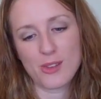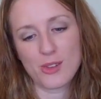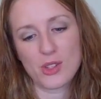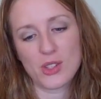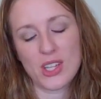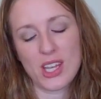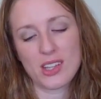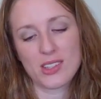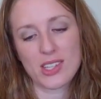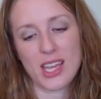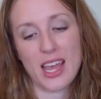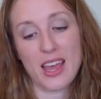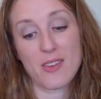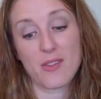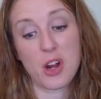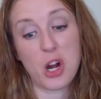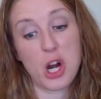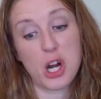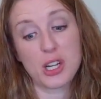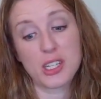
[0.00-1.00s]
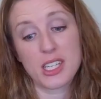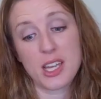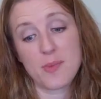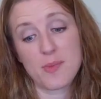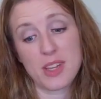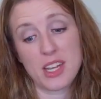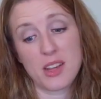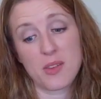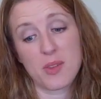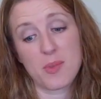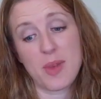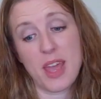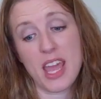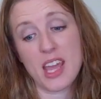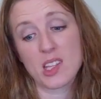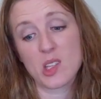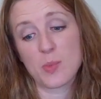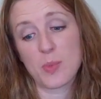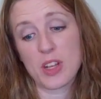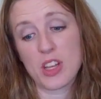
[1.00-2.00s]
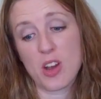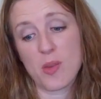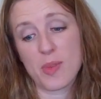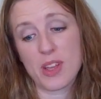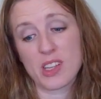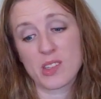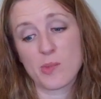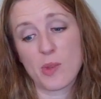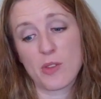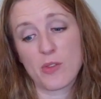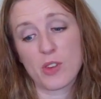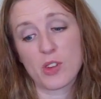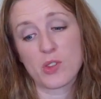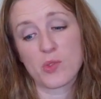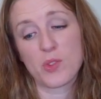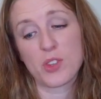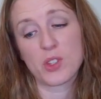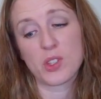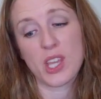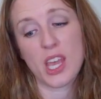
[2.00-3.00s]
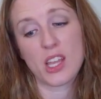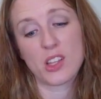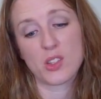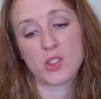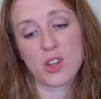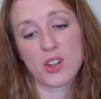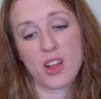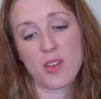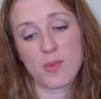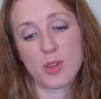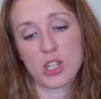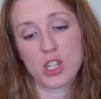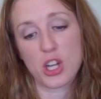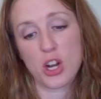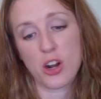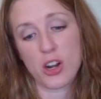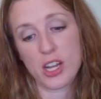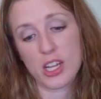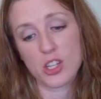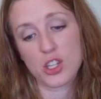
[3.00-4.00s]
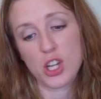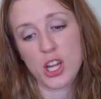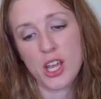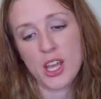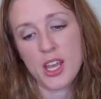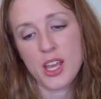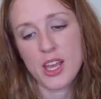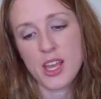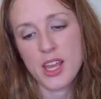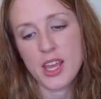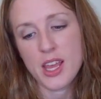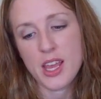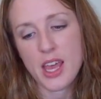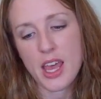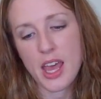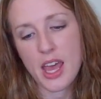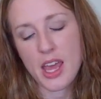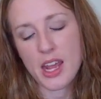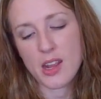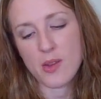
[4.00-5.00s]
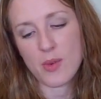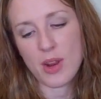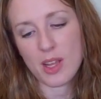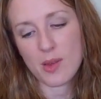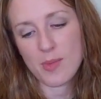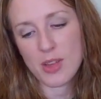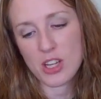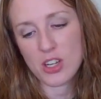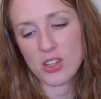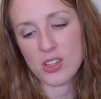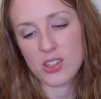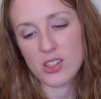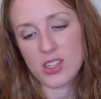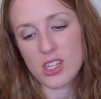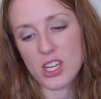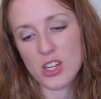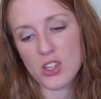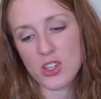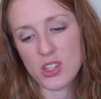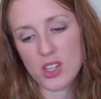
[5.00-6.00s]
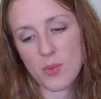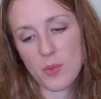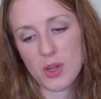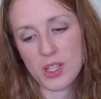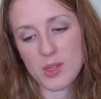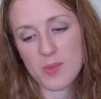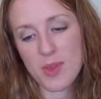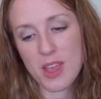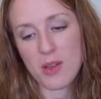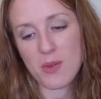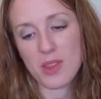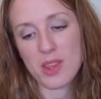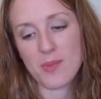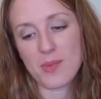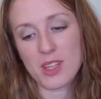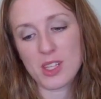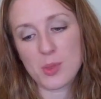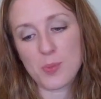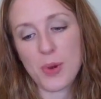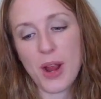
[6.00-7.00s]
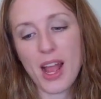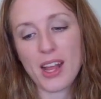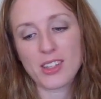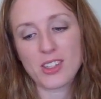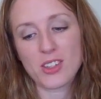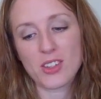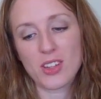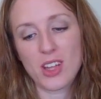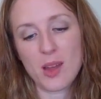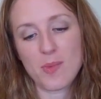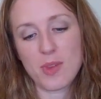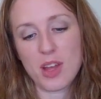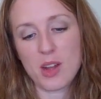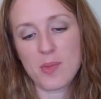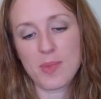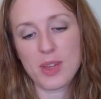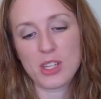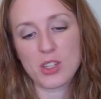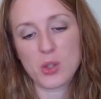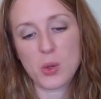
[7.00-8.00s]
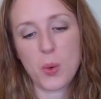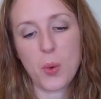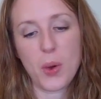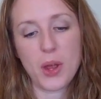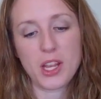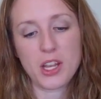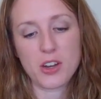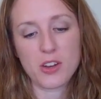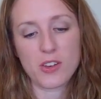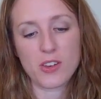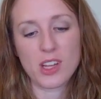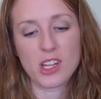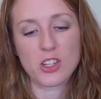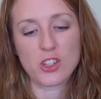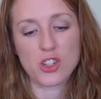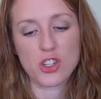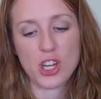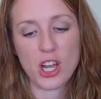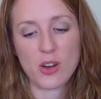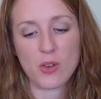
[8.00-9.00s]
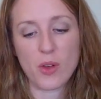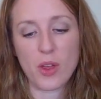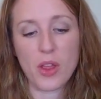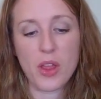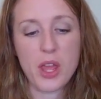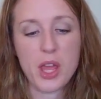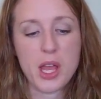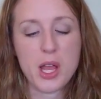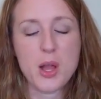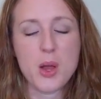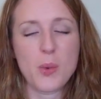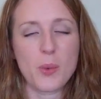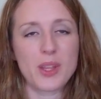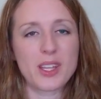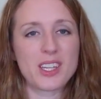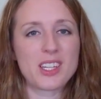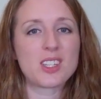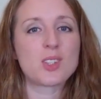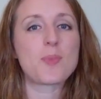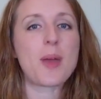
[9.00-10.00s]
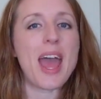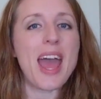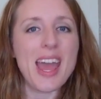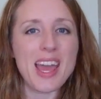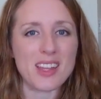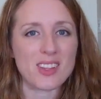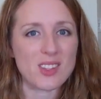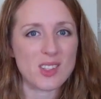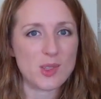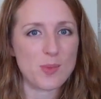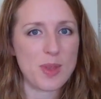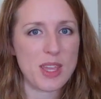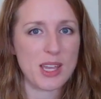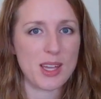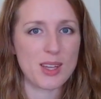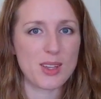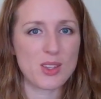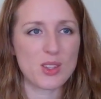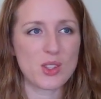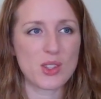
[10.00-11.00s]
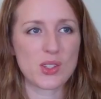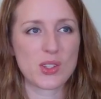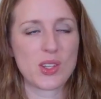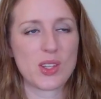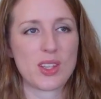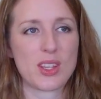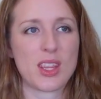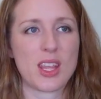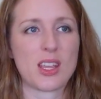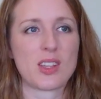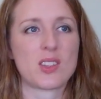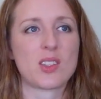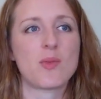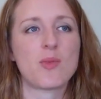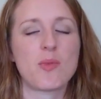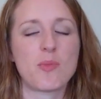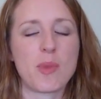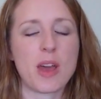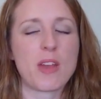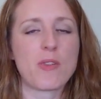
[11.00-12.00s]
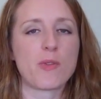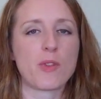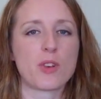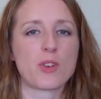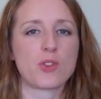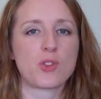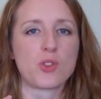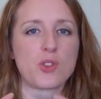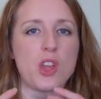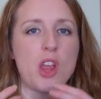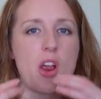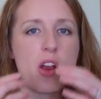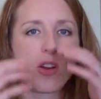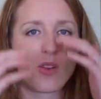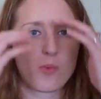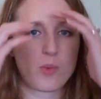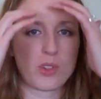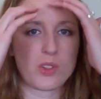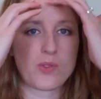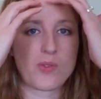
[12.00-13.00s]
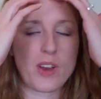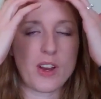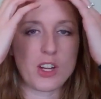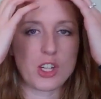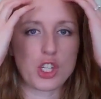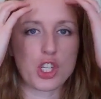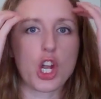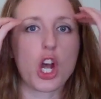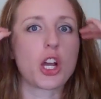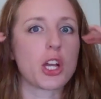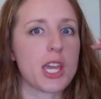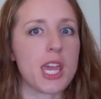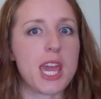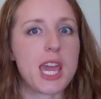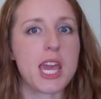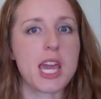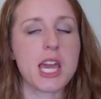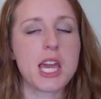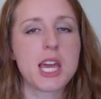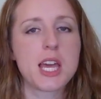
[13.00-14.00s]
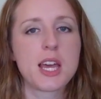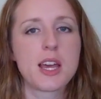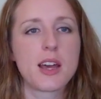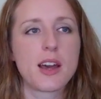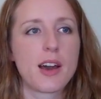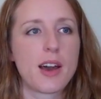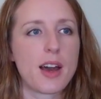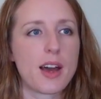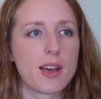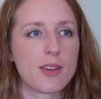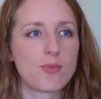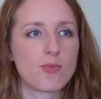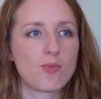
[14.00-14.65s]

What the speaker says: Meggie Hughes says, I have a hard time knitting with my hand spun yarn because my first few skeins don't have much yardage. Any recommendations on what to make with them that's practical? I'm not a big toy knitter in general. Well, it depends, because like some of my first yarn was very chunky,